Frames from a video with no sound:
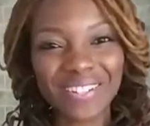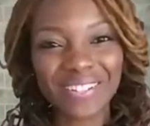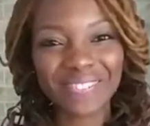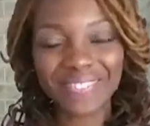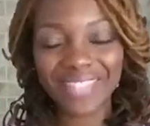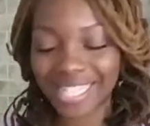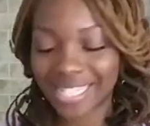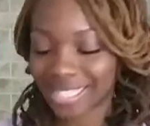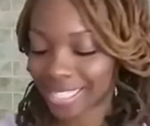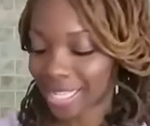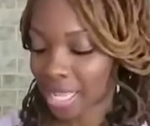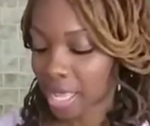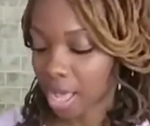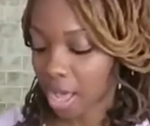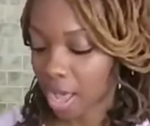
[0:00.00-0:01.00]
of these
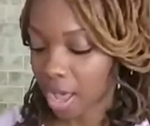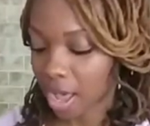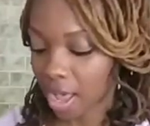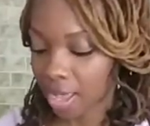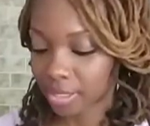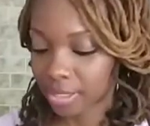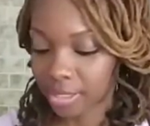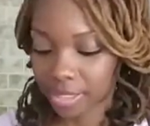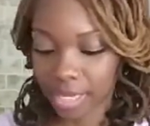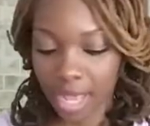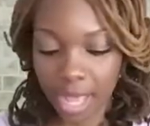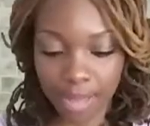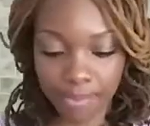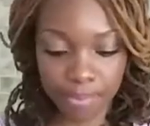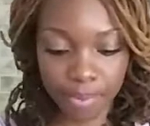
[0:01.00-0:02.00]
on
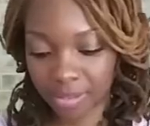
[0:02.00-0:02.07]
top.